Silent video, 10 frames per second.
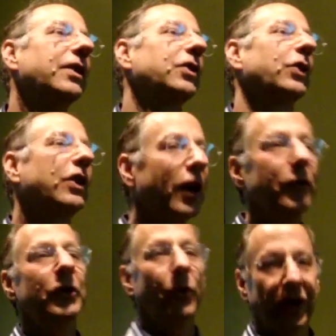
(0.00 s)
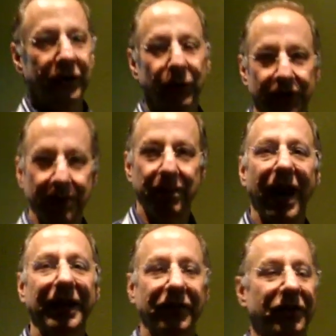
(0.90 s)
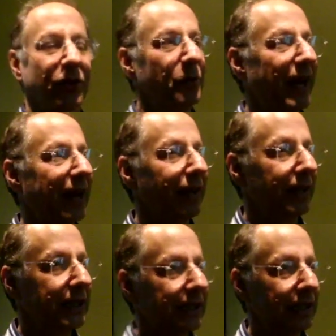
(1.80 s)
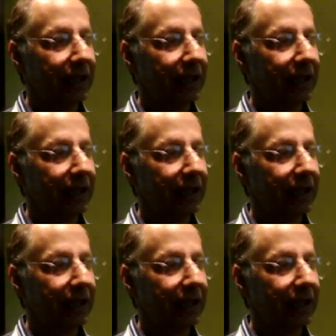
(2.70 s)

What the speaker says: So the coverage question, which I botched so badly in